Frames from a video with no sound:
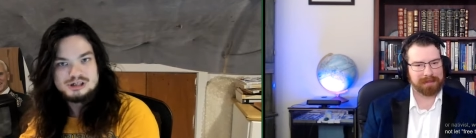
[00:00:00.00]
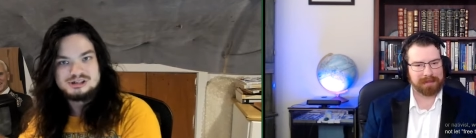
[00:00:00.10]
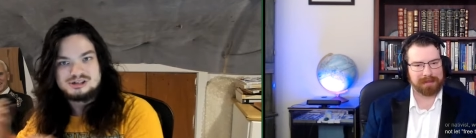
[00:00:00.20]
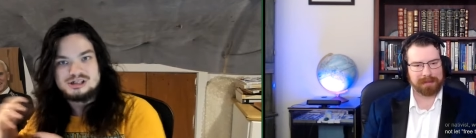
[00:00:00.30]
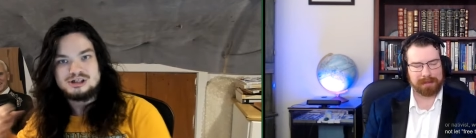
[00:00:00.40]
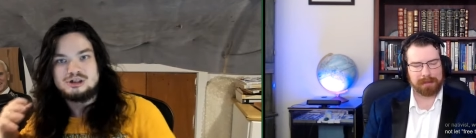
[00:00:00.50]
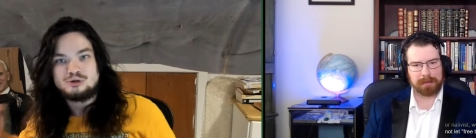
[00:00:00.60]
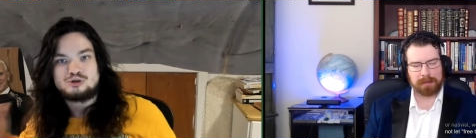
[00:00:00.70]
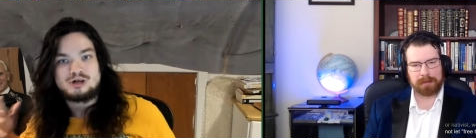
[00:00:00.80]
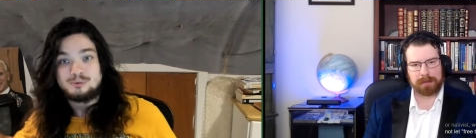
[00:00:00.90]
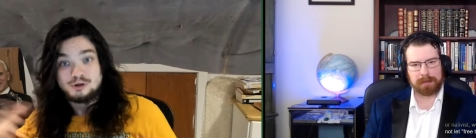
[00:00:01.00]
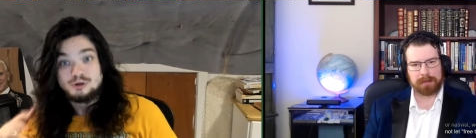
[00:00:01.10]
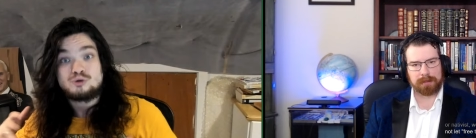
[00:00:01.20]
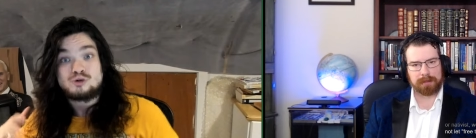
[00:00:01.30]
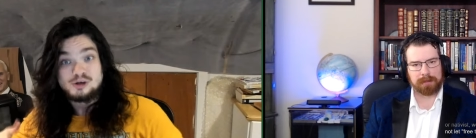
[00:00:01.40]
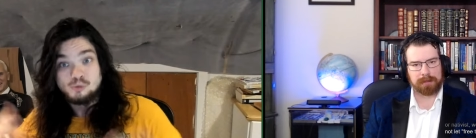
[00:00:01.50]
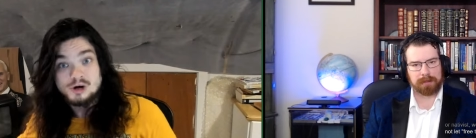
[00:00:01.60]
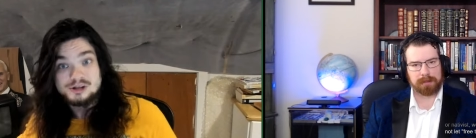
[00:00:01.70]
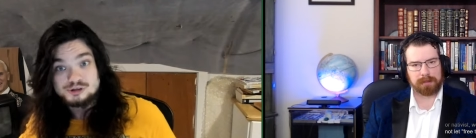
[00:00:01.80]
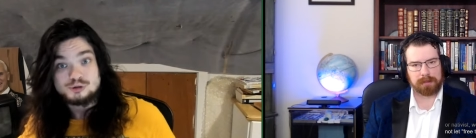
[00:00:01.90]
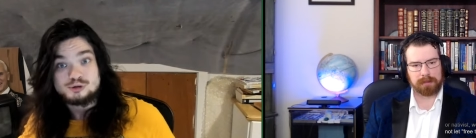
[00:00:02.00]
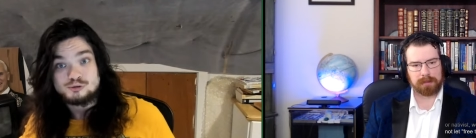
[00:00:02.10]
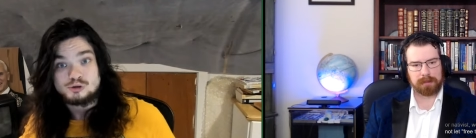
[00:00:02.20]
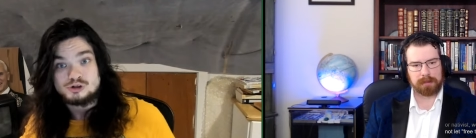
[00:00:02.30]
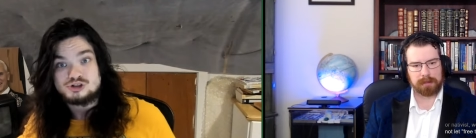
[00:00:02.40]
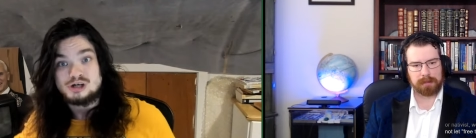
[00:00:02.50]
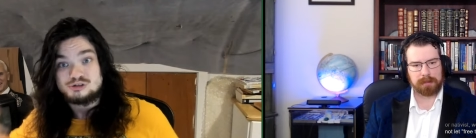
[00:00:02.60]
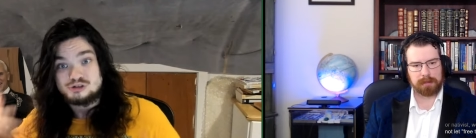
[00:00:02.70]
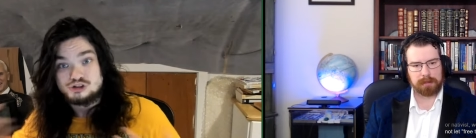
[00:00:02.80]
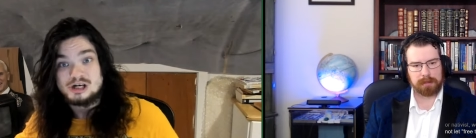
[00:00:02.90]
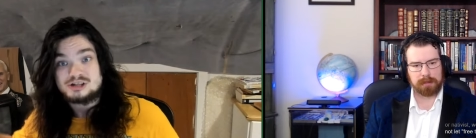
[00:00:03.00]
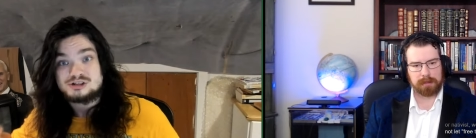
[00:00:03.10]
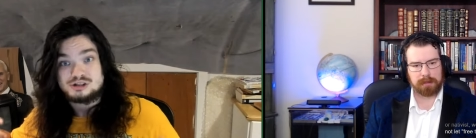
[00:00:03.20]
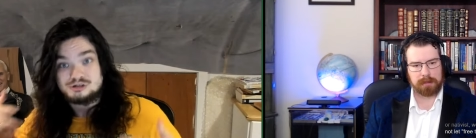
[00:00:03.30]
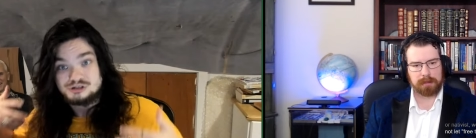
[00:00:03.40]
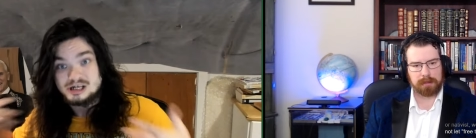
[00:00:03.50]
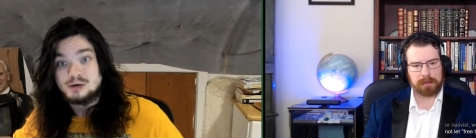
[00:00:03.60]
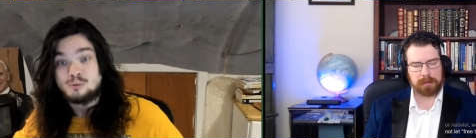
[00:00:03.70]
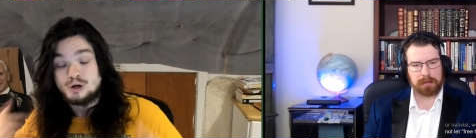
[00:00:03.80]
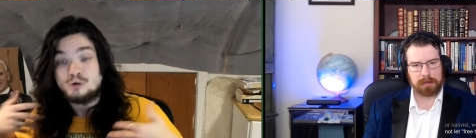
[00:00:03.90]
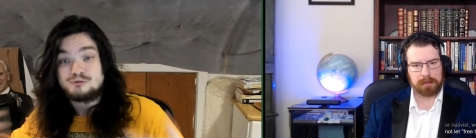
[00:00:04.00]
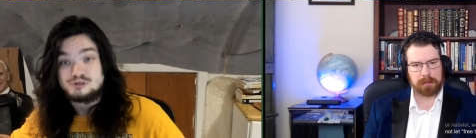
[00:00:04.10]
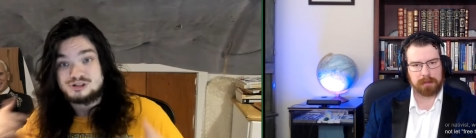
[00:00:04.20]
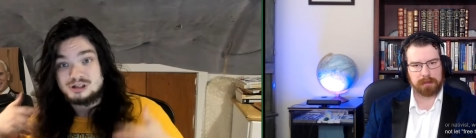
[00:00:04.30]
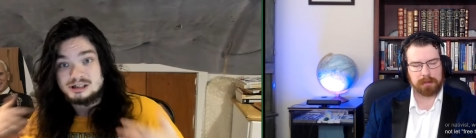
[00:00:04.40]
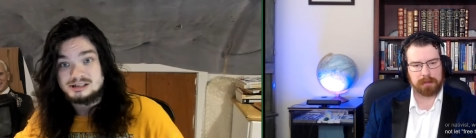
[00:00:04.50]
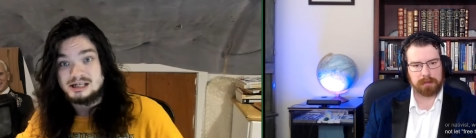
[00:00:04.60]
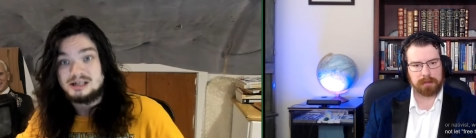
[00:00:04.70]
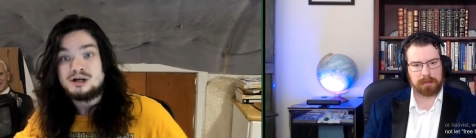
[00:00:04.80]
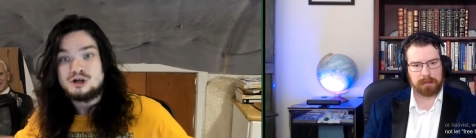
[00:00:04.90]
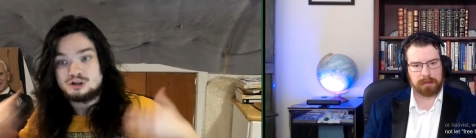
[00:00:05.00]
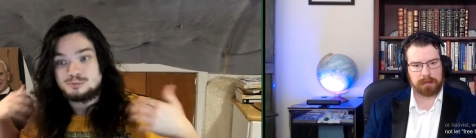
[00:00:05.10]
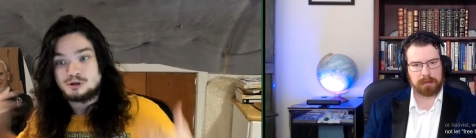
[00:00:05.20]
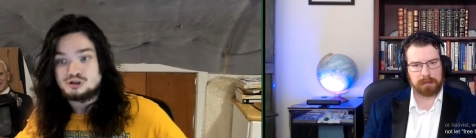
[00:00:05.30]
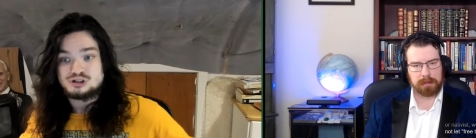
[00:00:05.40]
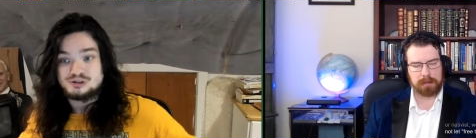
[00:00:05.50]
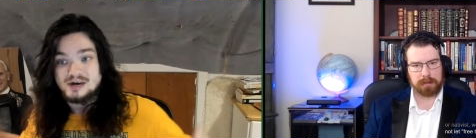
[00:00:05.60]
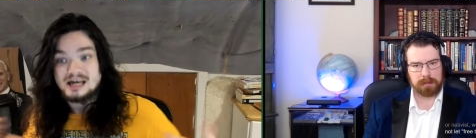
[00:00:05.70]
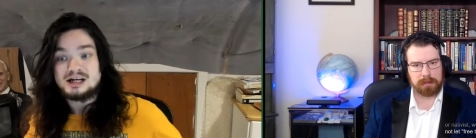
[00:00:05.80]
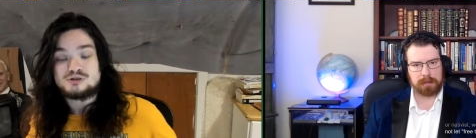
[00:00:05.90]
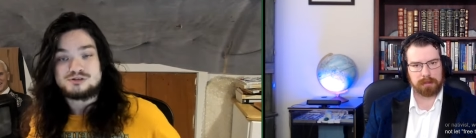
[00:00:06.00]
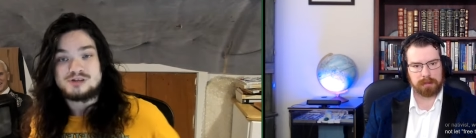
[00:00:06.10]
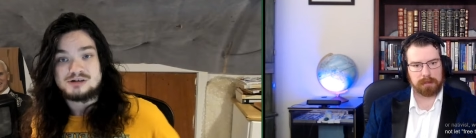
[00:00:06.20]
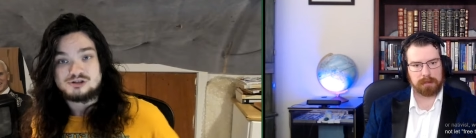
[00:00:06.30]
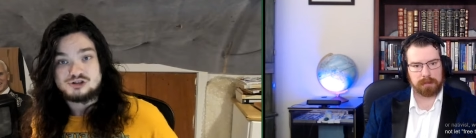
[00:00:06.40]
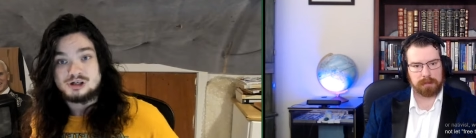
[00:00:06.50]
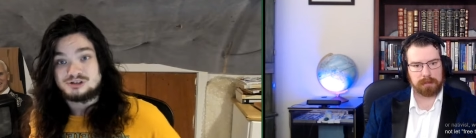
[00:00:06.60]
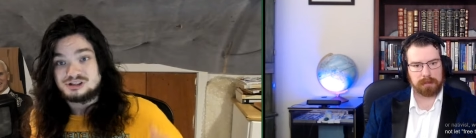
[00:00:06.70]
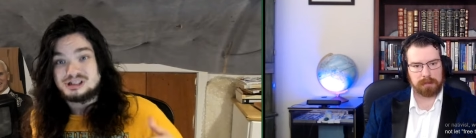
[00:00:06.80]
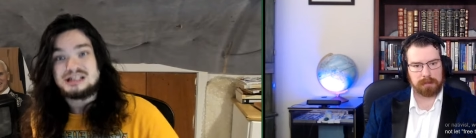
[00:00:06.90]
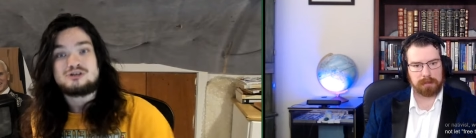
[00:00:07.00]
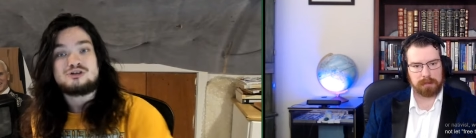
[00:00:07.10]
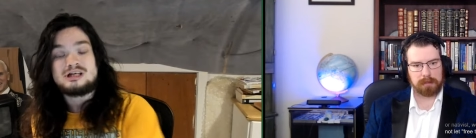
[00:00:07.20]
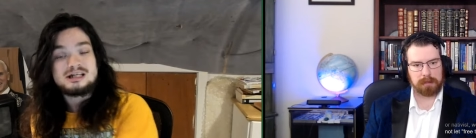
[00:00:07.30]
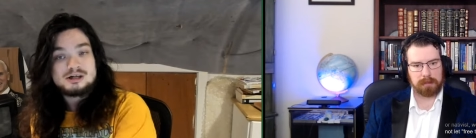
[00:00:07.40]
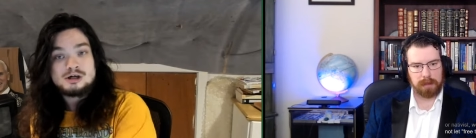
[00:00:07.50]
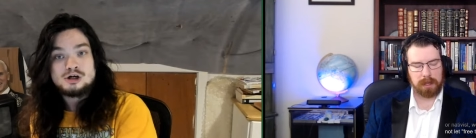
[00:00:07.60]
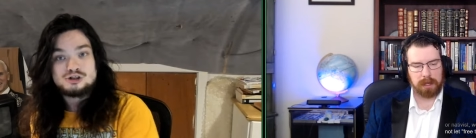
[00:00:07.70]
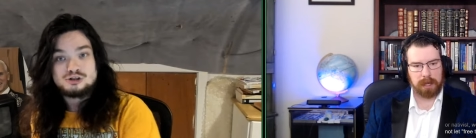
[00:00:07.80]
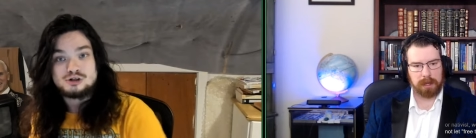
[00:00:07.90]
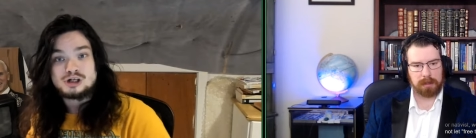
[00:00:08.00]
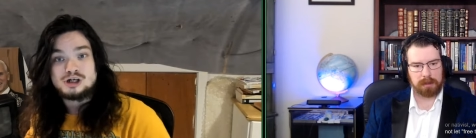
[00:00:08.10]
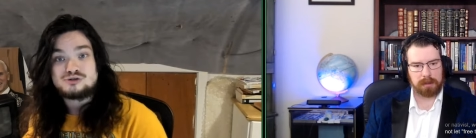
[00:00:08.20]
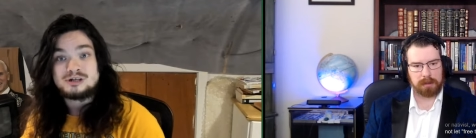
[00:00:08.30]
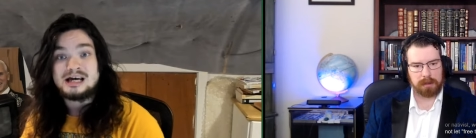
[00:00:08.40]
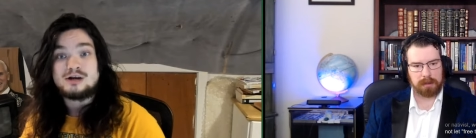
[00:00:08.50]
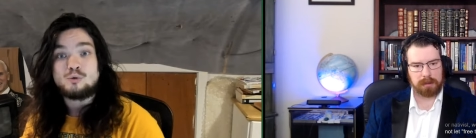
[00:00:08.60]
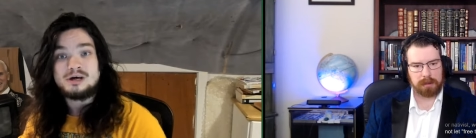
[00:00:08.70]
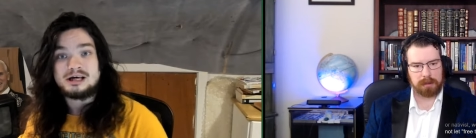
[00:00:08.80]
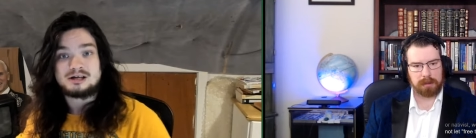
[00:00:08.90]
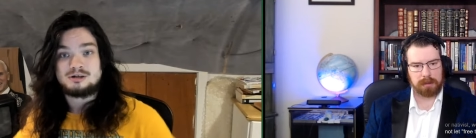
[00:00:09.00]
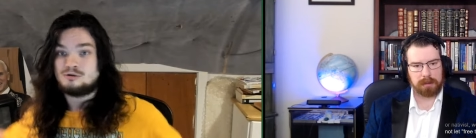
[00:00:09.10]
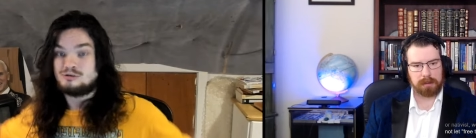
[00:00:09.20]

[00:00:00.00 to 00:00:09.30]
Speaker 1: to send to Ukraine. Well, Ukraine wants those foreign shells. The Czechs say will facilitate the purchase of 800,000 shells. They said they could get it to yeah. their country in a week.